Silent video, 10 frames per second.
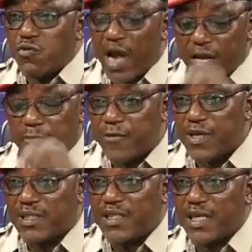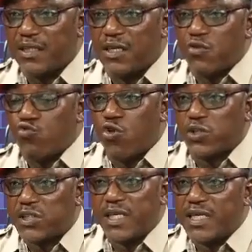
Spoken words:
where the president was